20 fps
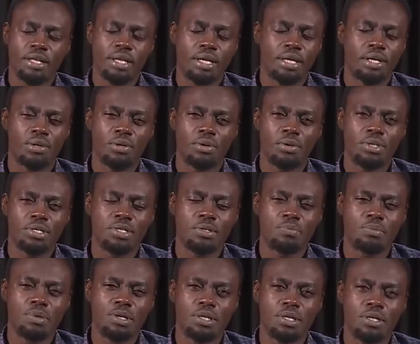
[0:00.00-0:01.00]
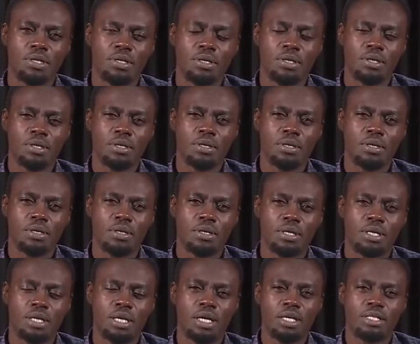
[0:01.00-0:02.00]
Thank you, Holy Spirit.
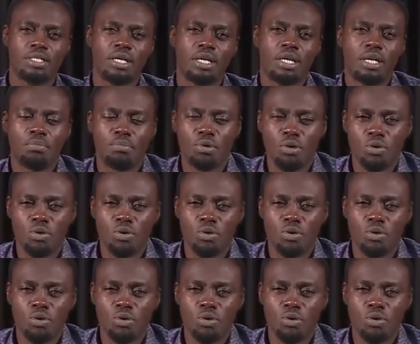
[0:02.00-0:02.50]
He says,